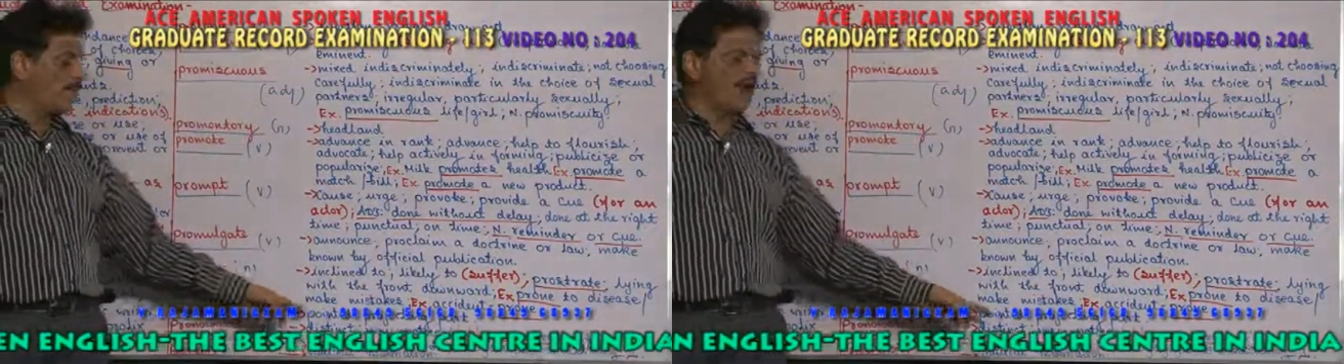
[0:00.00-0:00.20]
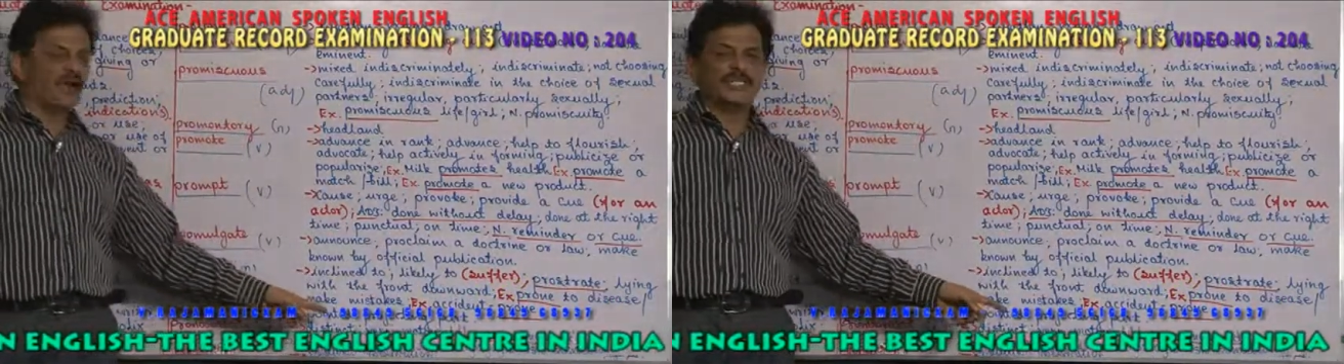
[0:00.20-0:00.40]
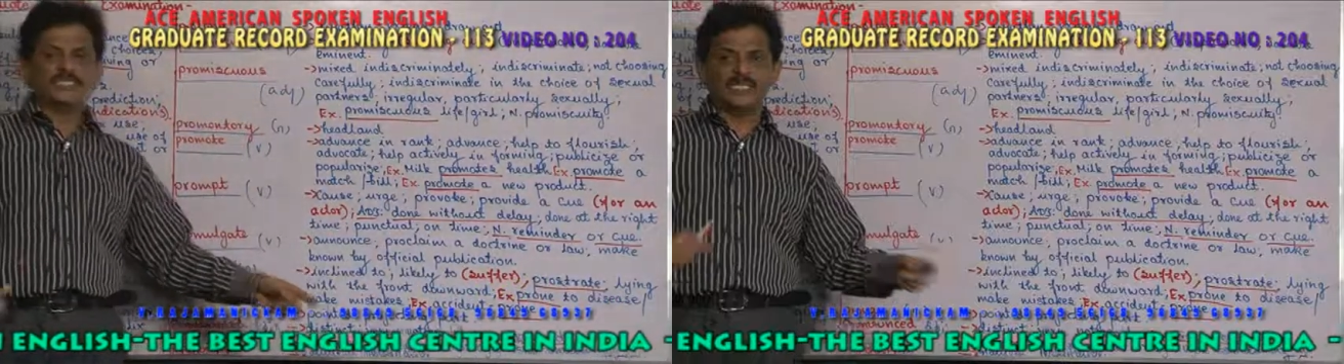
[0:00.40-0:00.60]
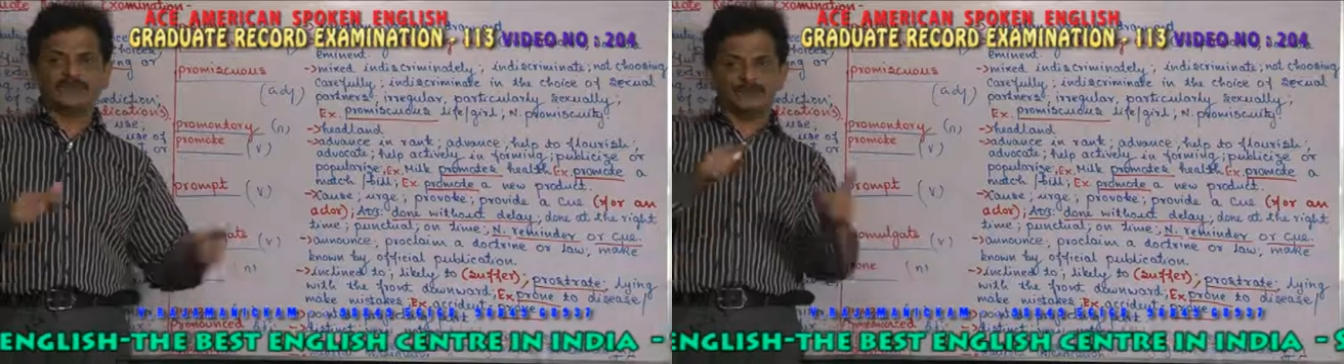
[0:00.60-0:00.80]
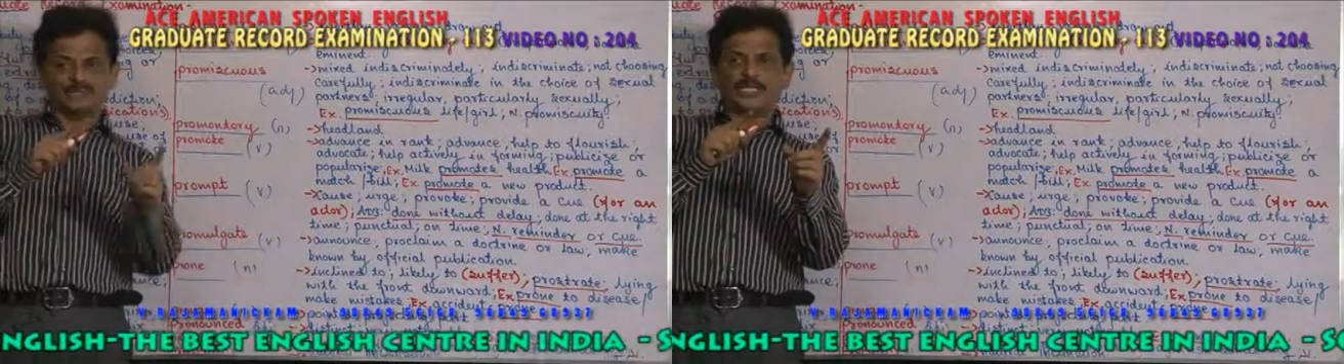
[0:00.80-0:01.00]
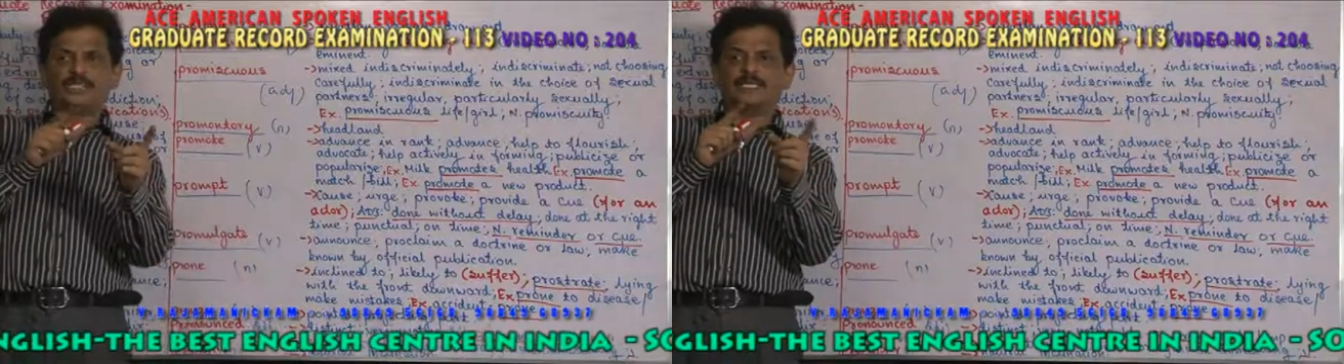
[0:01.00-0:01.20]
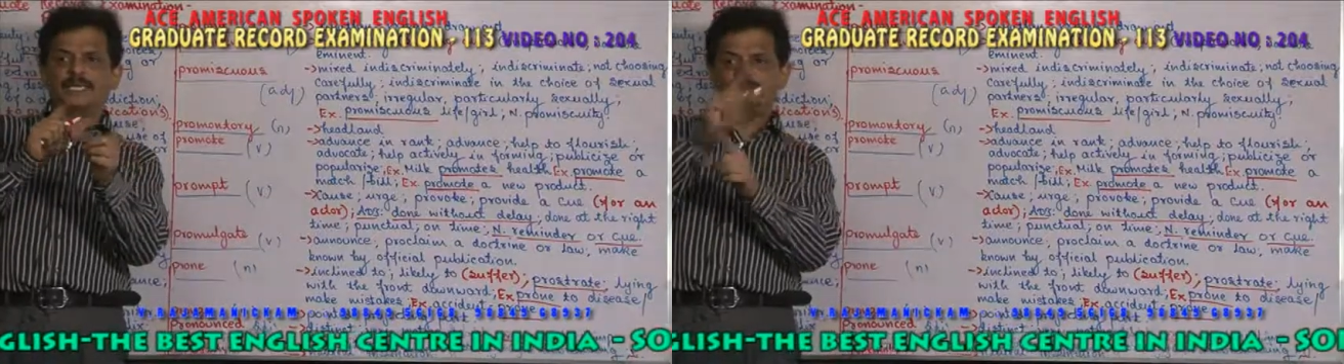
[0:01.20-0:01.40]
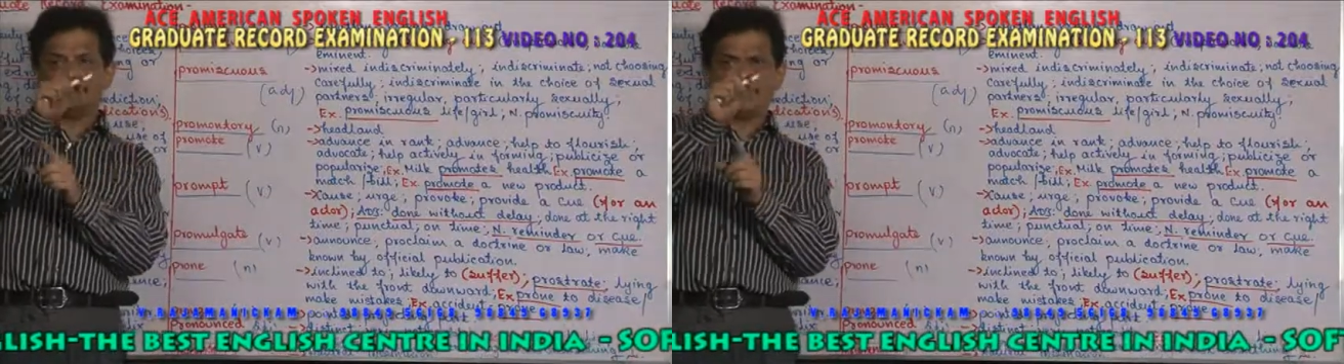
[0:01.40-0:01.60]
pointed
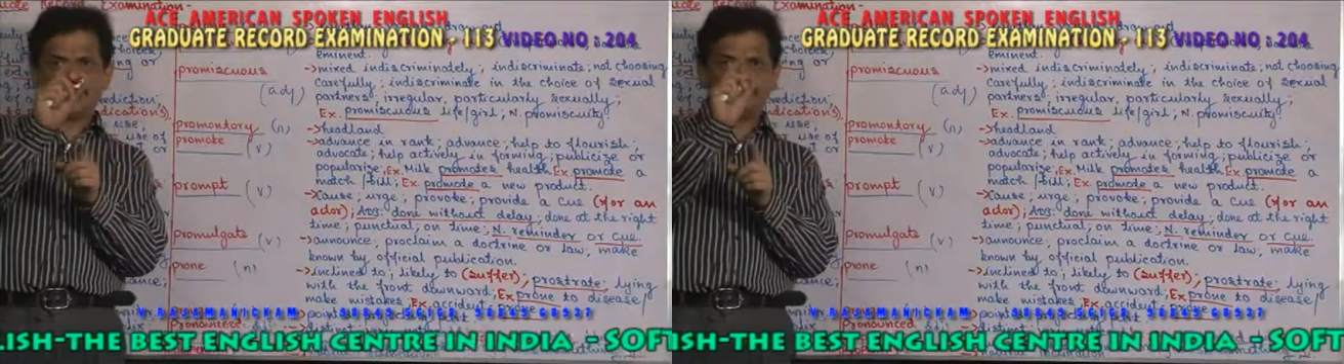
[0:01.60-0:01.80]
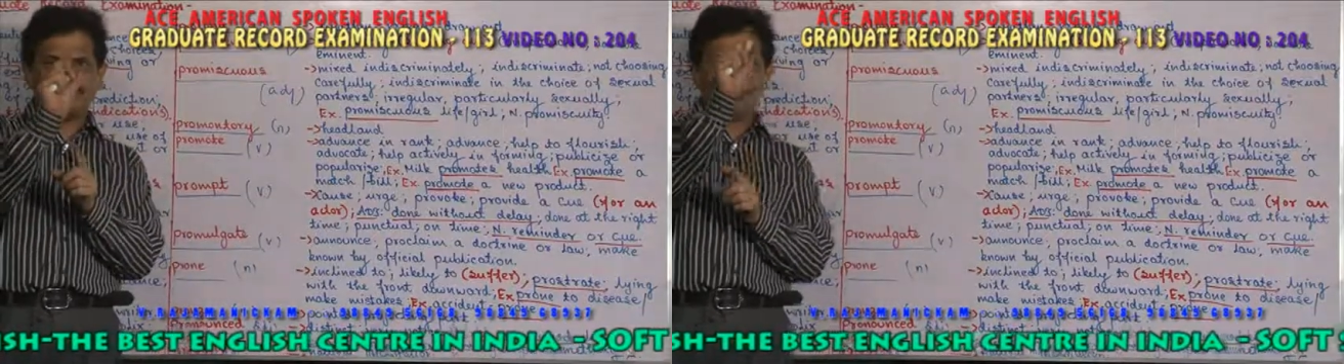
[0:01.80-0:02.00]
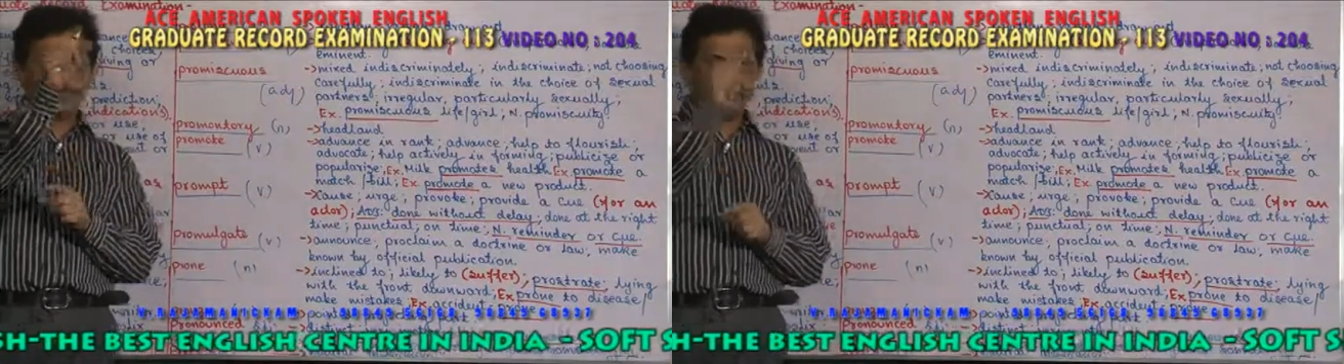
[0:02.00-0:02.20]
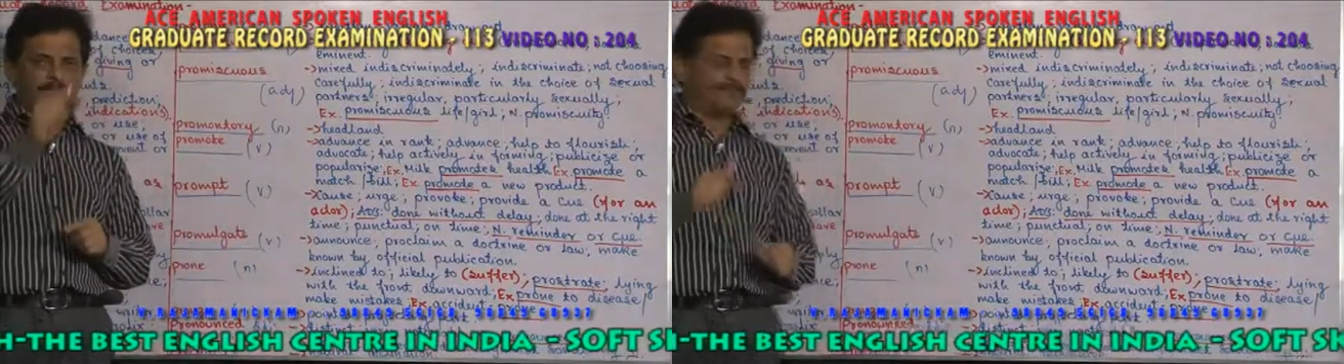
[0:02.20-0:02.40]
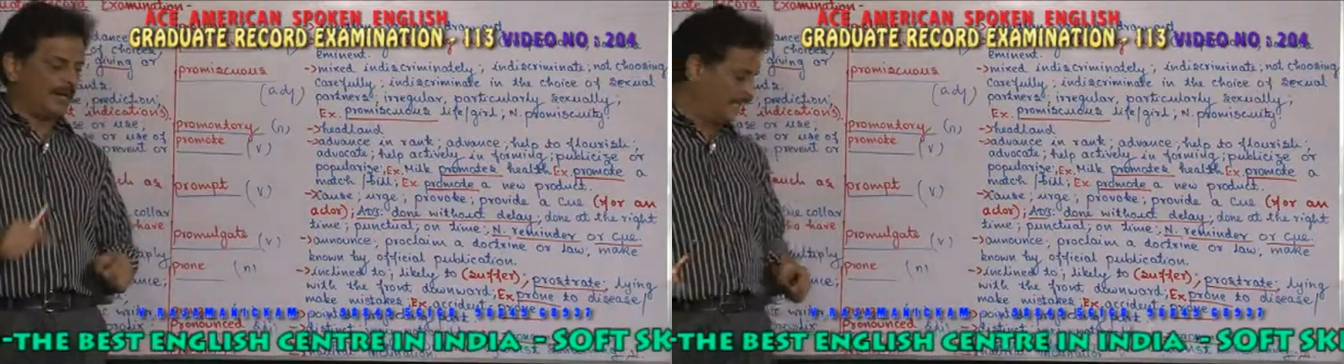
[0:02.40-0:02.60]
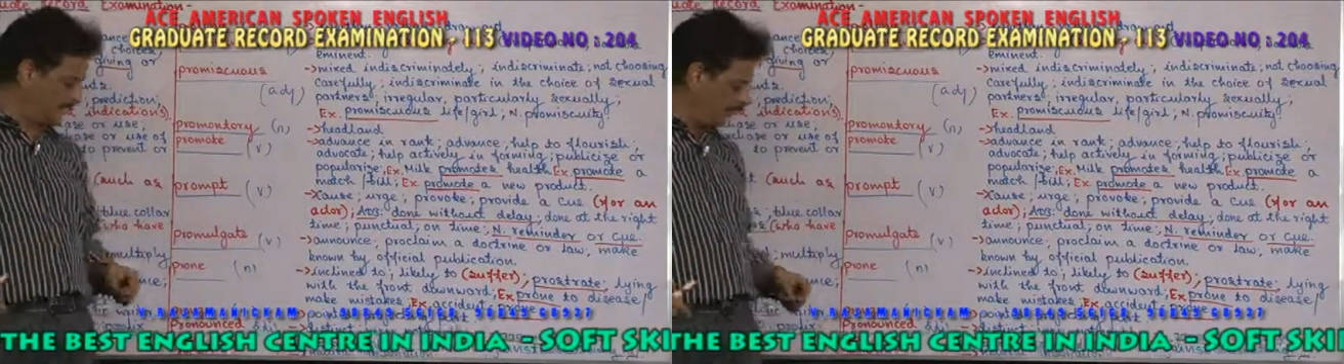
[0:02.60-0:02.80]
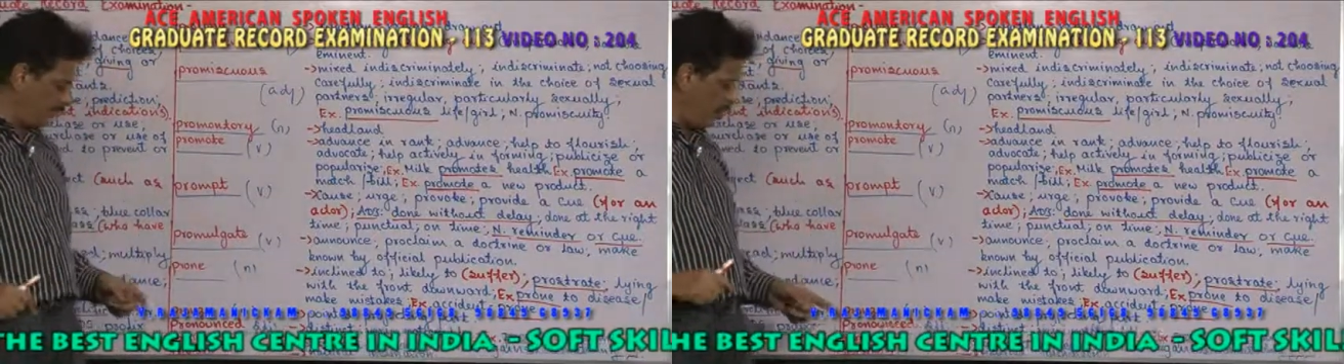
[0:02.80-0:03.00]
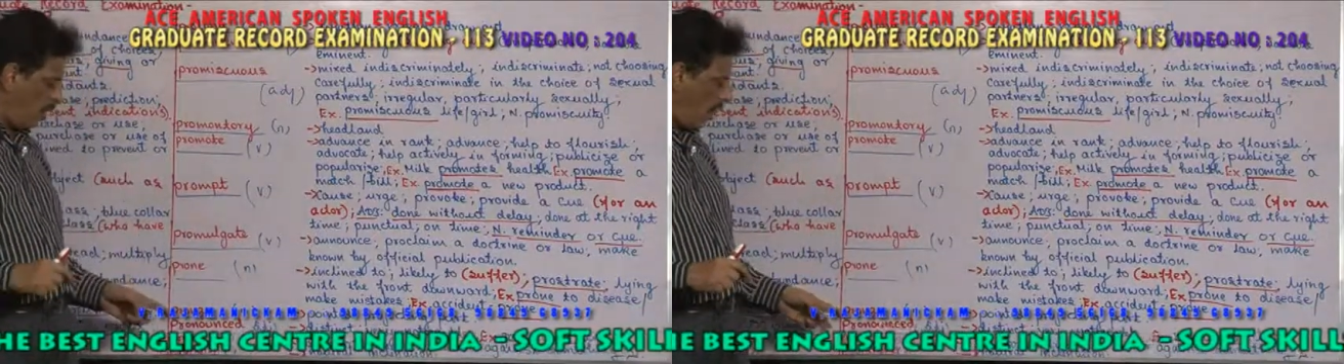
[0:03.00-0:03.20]
trajectory part, a pointed part,
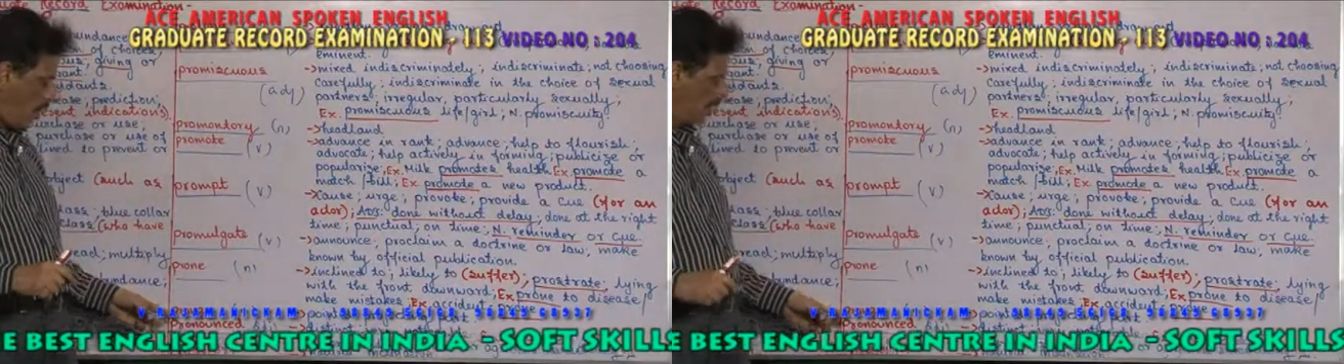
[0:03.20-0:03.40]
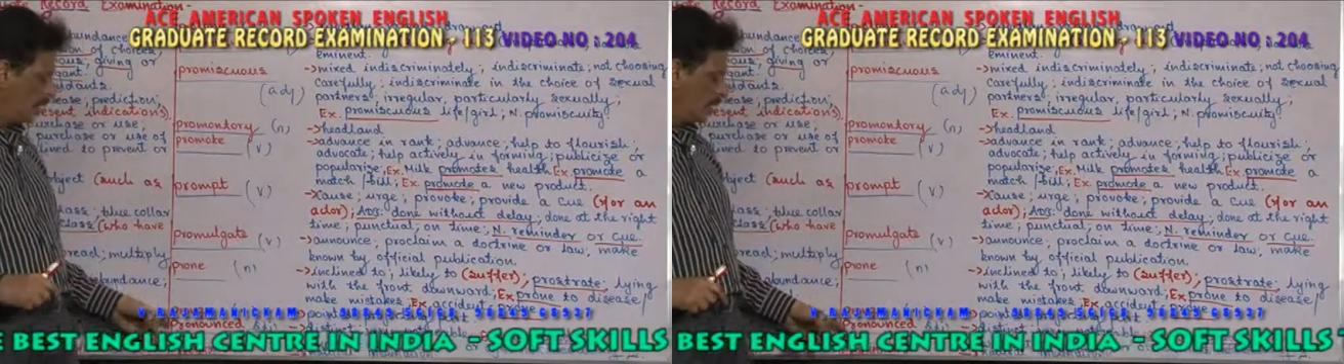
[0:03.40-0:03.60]
prong.